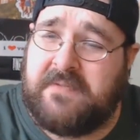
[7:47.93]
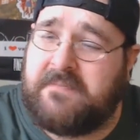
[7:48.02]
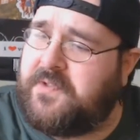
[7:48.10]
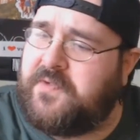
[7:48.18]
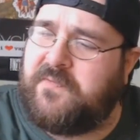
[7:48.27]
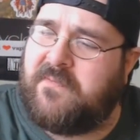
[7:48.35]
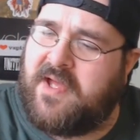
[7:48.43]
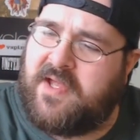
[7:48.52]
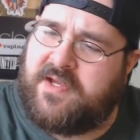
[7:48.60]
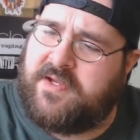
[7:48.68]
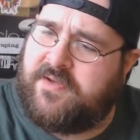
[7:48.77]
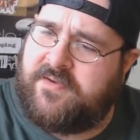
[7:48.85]
it up to
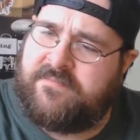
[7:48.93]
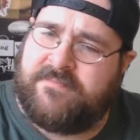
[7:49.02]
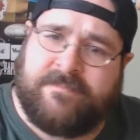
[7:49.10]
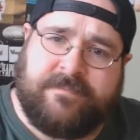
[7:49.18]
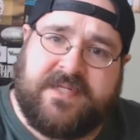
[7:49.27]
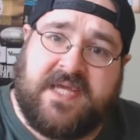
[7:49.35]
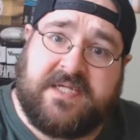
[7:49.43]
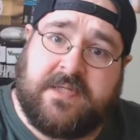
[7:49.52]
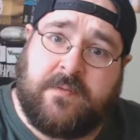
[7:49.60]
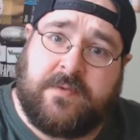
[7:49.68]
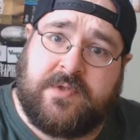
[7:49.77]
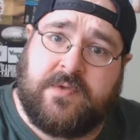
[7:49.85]
my
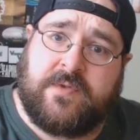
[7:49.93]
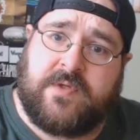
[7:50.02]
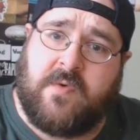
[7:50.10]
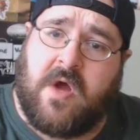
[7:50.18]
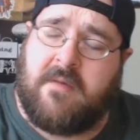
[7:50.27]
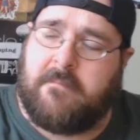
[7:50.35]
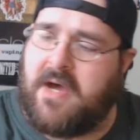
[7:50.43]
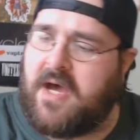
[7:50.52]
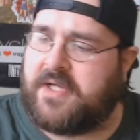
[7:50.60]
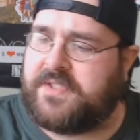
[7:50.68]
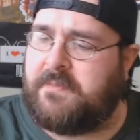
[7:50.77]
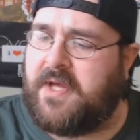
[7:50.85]
Tesla 120 watt
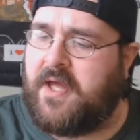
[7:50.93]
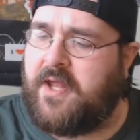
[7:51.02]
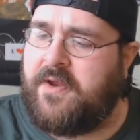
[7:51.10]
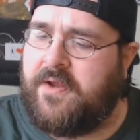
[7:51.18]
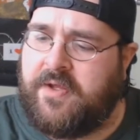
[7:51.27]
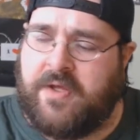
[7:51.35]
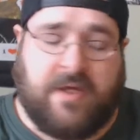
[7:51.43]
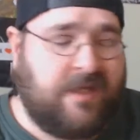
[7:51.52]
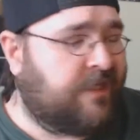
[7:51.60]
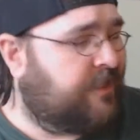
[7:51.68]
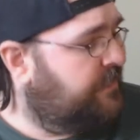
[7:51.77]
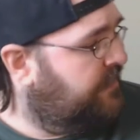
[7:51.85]
box mod
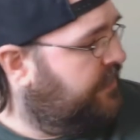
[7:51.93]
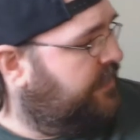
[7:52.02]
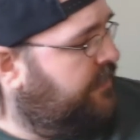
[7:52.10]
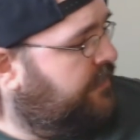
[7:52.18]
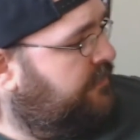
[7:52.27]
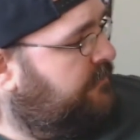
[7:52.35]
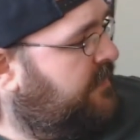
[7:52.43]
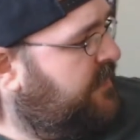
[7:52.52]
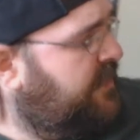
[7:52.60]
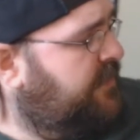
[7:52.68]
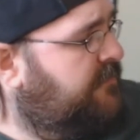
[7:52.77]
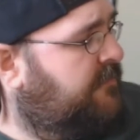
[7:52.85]
because my
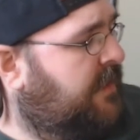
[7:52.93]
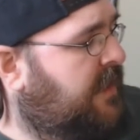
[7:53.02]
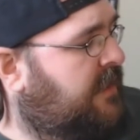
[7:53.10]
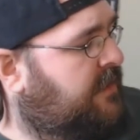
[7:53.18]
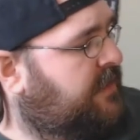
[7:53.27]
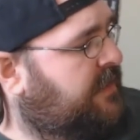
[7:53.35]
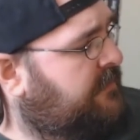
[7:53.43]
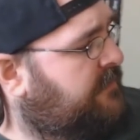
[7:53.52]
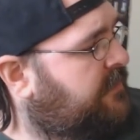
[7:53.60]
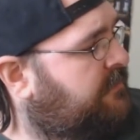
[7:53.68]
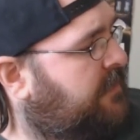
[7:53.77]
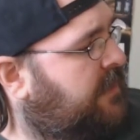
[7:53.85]
Taylor box
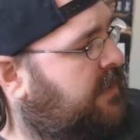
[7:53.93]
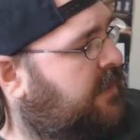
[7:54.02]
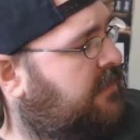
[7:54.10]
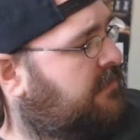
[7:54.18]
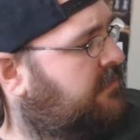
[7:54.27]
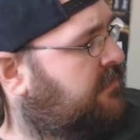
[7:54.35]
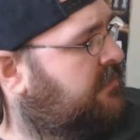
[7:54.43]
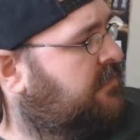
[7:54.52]
seems to be